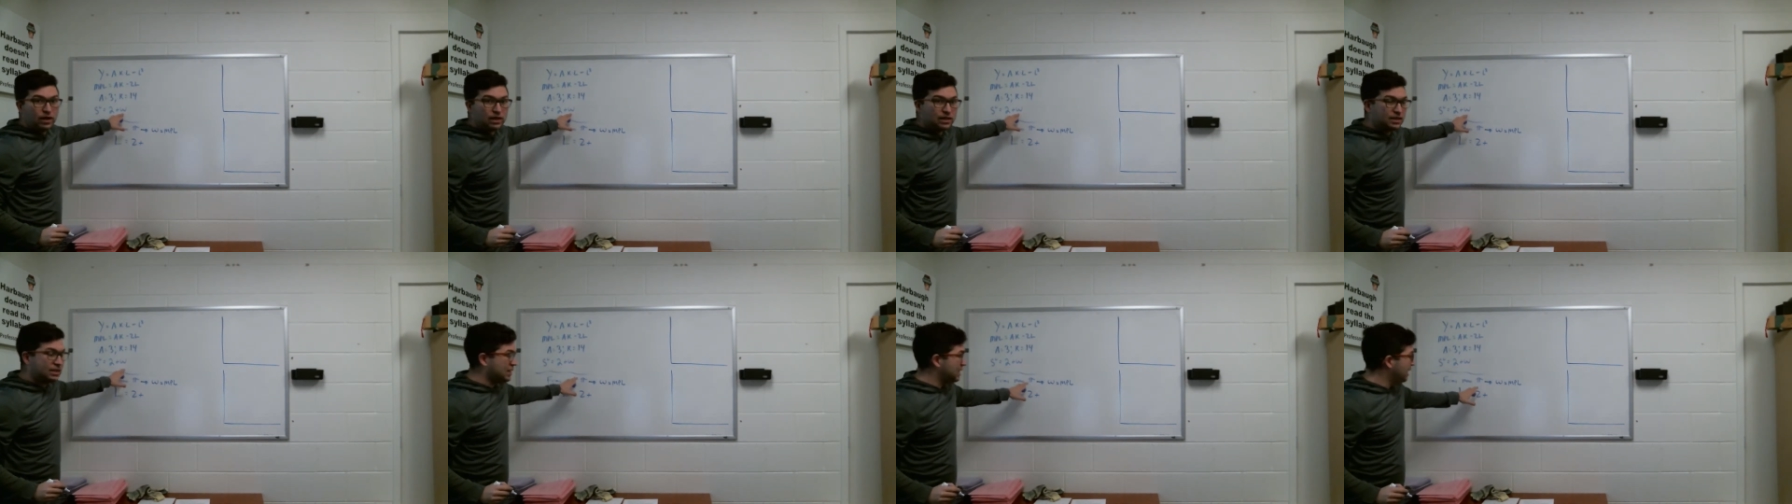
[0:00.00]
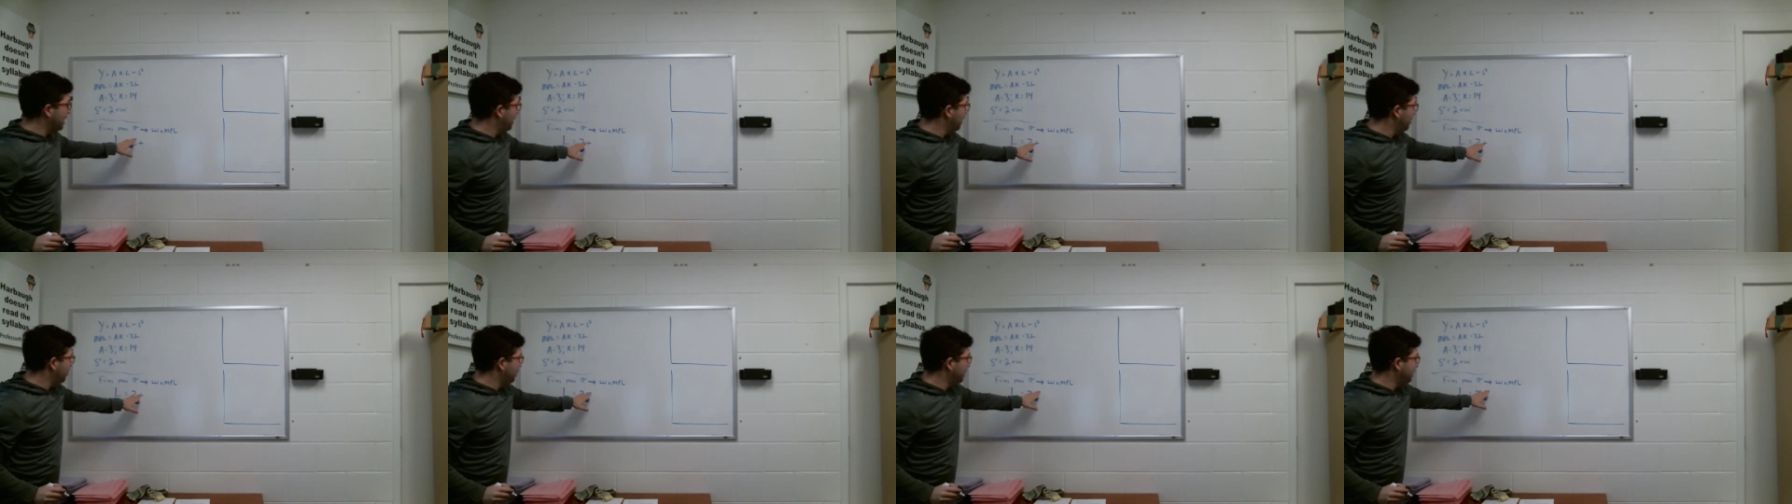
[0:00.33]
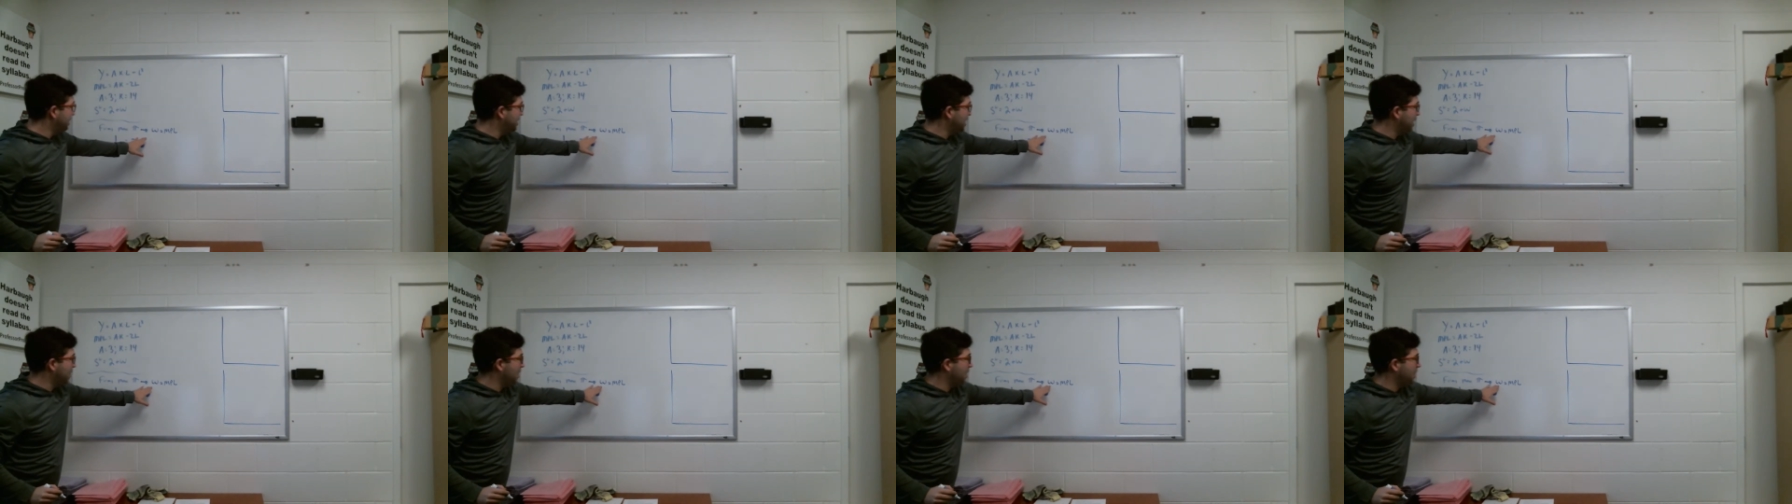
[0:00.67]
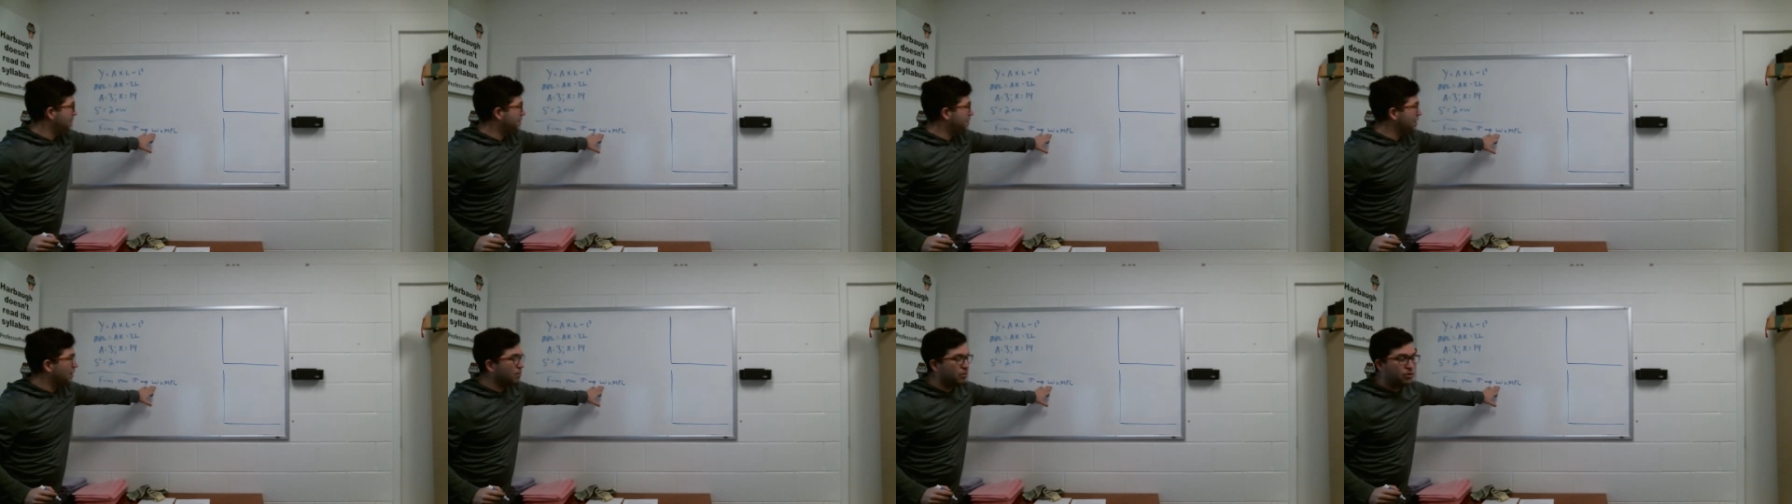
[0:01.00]
said
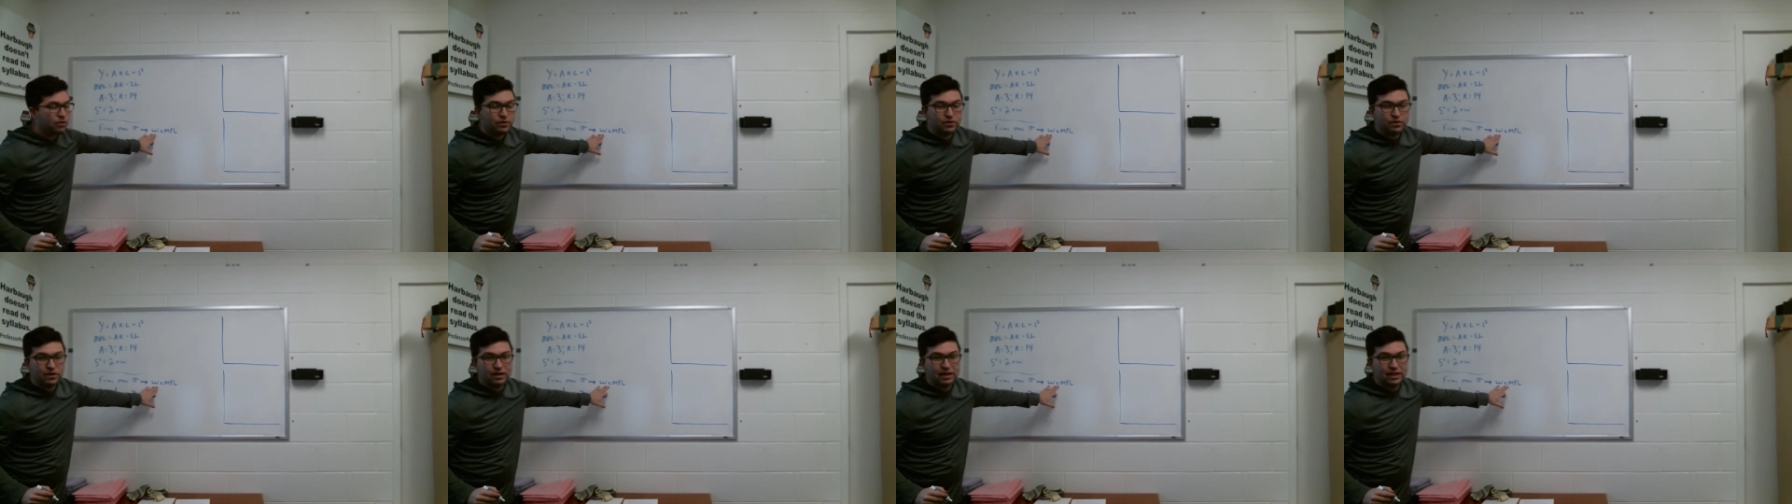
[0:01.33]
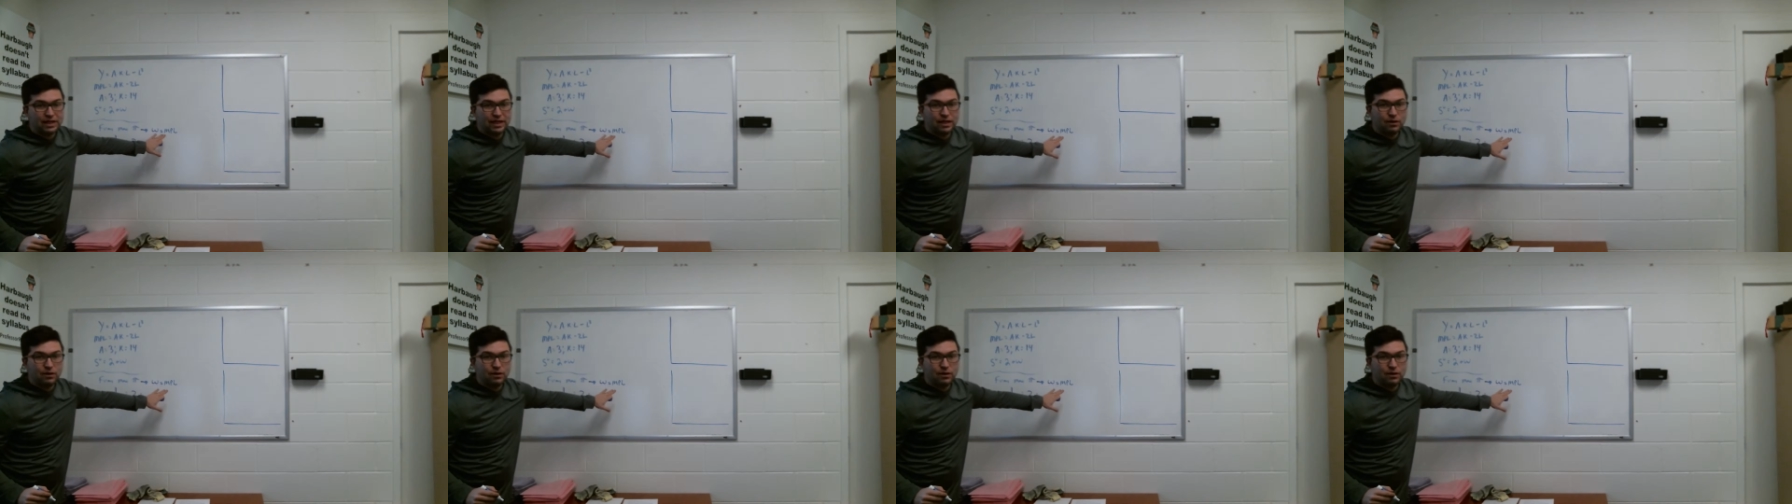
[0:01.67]
that W is going to